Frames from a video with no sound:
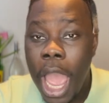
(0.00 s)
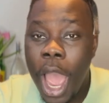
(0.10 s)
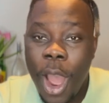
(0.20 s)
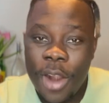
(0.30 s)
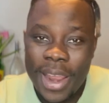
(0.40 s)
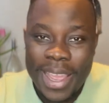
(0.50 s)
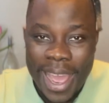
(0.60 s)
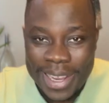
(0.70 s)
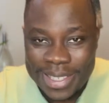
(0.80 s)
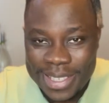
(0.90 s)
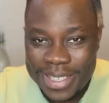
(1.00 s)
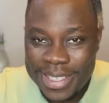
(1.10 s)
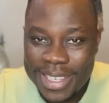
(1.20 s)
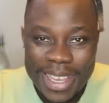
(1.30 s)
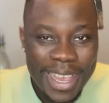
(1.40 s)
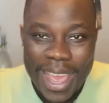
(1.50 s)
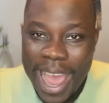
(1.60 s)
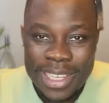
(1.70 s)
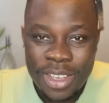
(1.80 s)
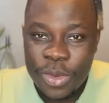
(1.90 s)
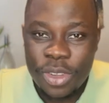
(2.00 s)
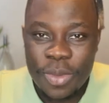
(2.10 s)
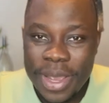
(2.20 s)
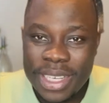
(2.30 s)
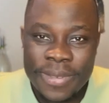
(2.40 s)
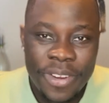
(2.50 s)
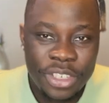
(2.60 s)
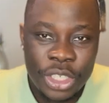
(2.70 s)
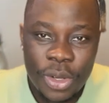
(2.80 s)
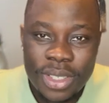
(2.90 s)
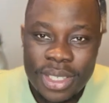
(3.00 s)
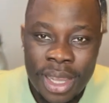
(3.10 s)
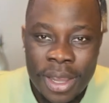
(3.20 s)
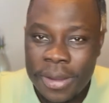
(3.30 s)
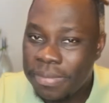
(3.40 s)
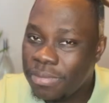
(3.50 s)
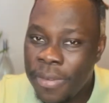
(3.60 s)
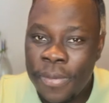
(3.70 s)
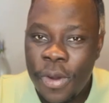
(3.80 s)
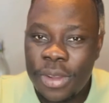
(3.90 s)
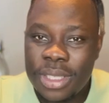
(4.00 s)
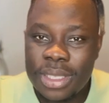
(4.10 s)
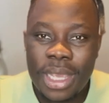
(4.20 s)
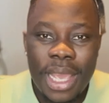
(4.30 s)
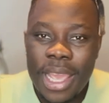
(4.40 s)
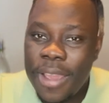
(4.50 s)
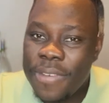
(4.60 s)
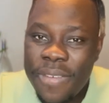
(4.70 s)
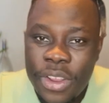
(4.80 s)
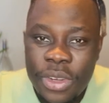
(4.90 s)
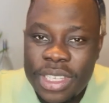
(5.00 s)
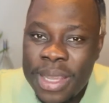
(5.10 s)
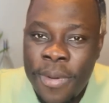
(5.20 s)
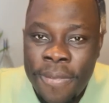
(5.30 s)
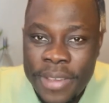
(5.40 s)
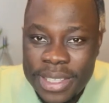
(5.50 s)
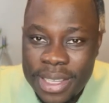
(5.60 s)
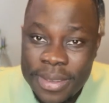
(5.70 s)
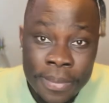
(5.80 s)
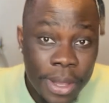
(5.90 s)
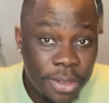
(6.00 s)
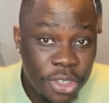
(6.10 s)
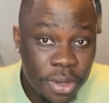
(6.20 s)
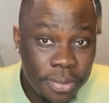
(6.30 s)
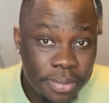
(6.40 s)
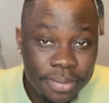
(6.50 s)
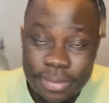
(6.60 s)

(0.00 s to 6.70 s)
All right, guys. I just want to make this very short. Of course, if you have any questions about visas in Belgium,